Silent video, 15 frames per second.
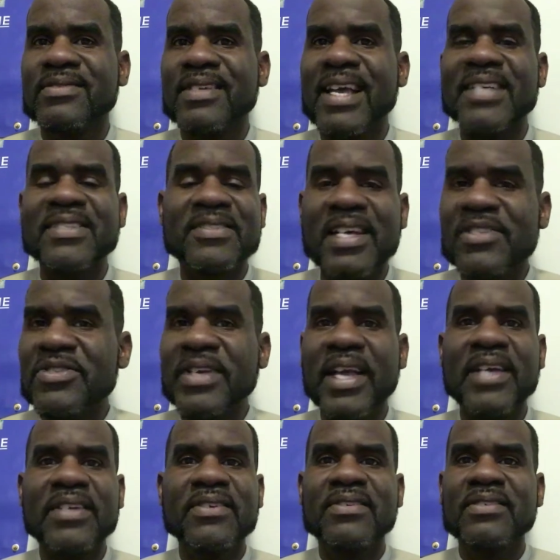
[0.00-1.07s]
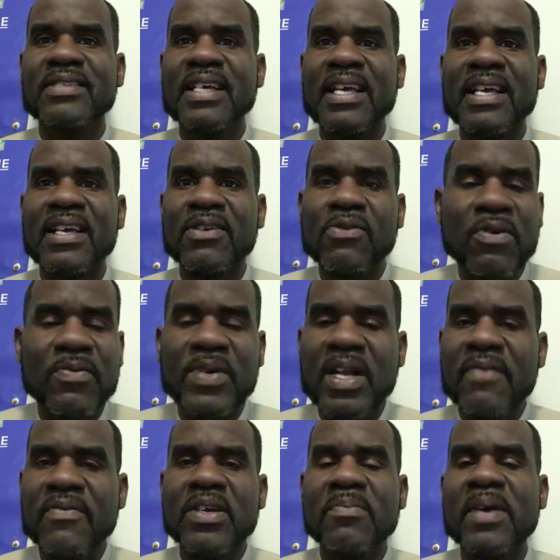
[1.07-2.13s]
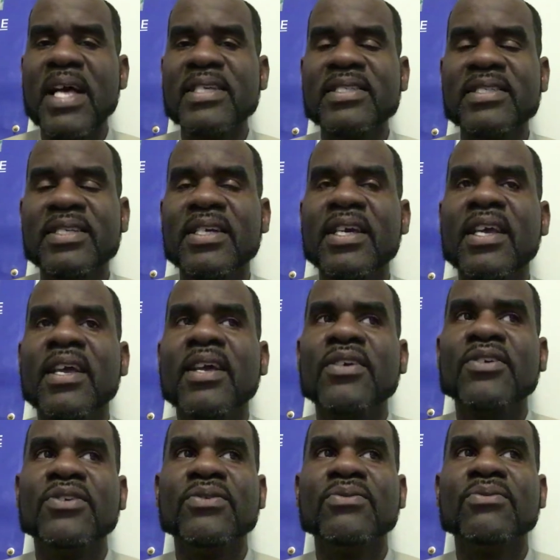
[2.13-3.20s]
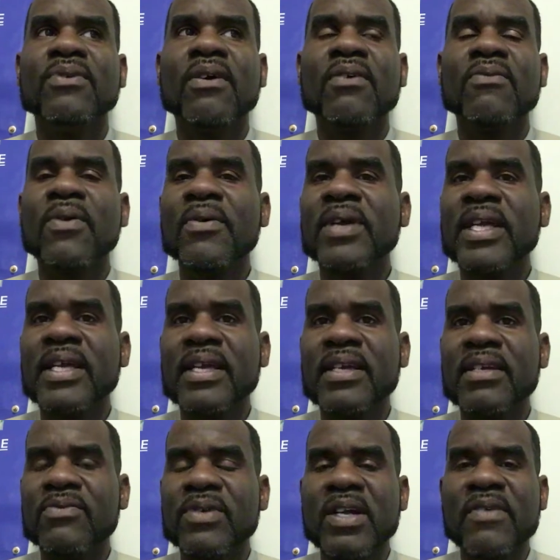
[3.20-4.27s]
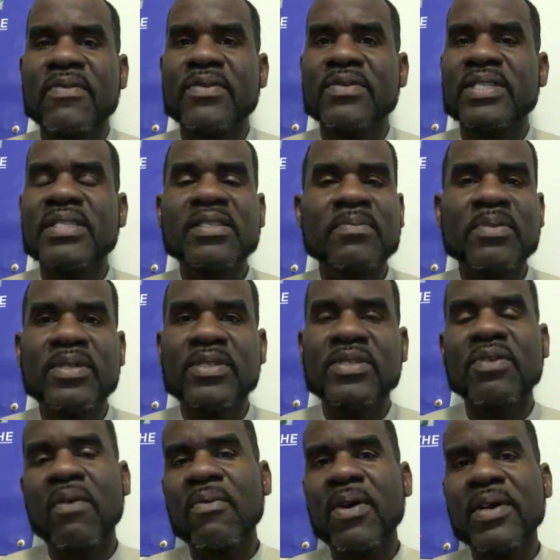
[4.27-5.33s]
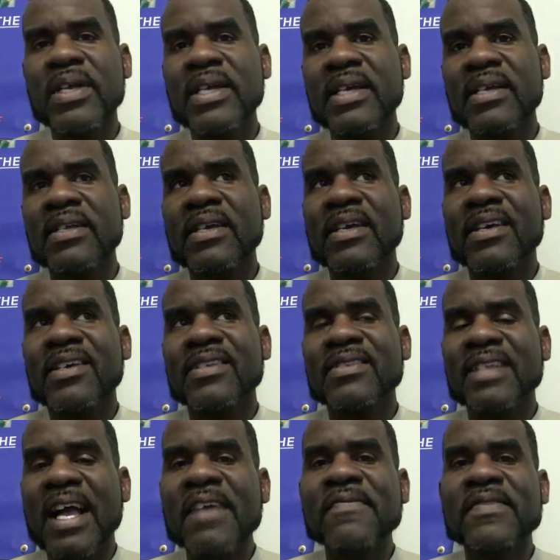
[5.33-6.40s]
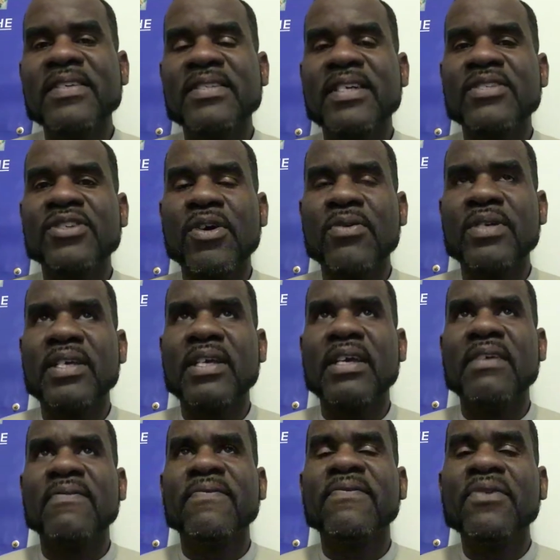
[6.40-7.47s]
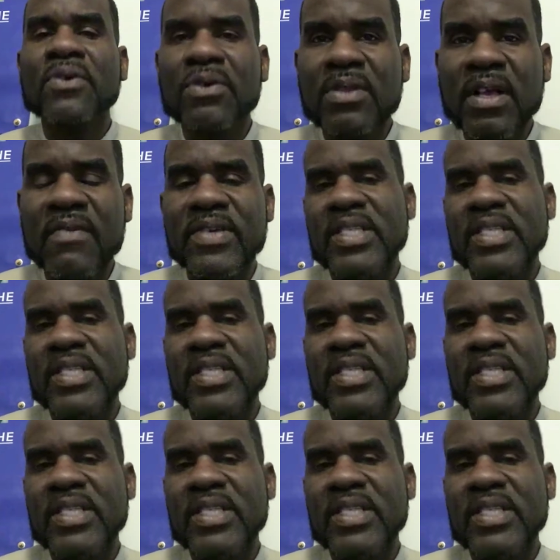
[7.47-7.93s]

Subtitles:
As an educator or whatever capacity you are working in, whatever discipline you are working in, life is a journey full of